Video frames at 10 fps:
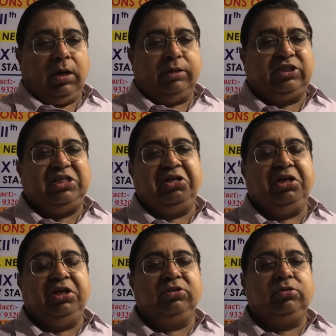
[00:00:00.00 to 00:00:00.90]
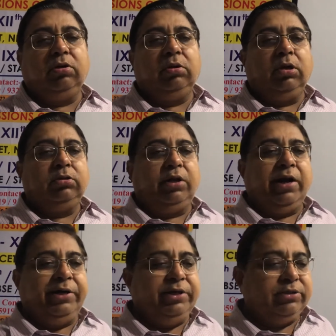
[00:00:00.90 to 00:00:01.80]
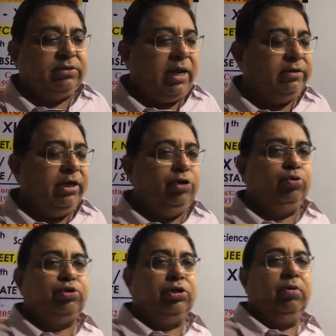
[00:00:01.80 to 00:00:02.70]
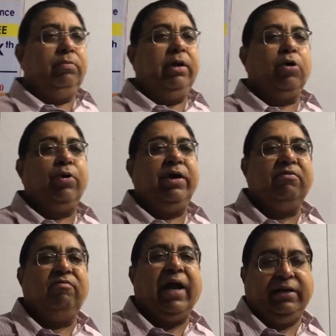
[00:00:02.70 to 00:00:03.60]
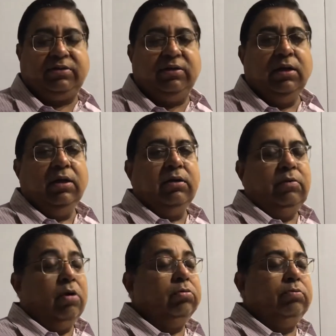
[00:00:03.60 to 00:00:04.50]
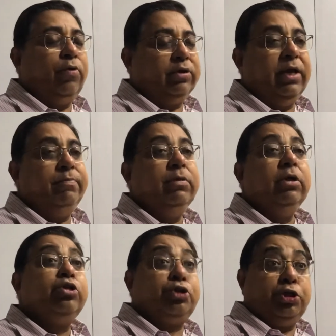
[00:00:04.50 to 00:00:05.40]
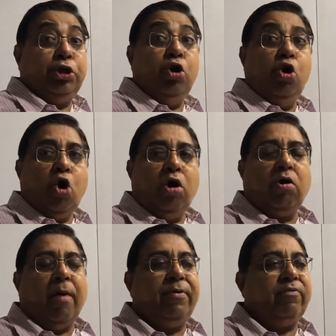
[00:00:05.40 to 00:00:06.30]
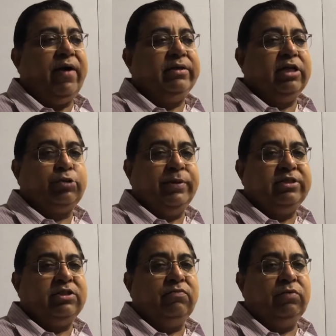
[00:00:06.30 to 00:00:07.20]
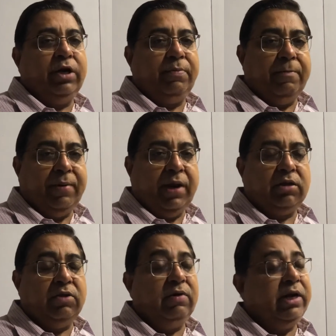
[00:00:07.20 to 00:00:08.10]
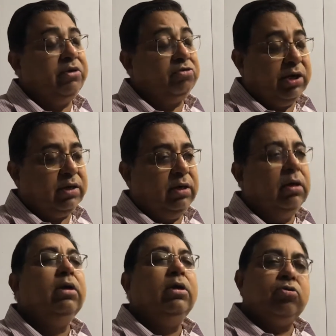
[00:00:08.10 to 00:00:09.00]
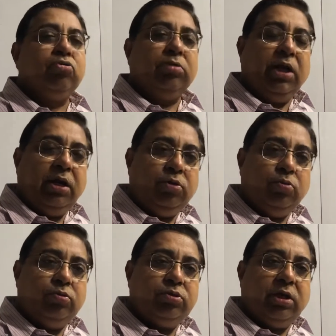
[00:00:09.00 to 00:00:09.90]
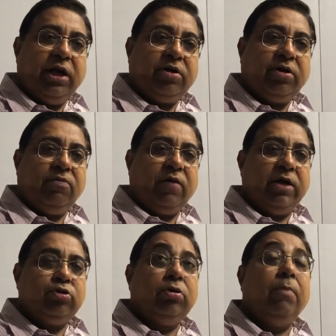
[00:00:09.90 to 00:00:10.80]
series, the laddies, and then you see them decorative lights. Now for them, stretching long copper wire is expensive, it may break, they will need thicker, so they use electric wires on the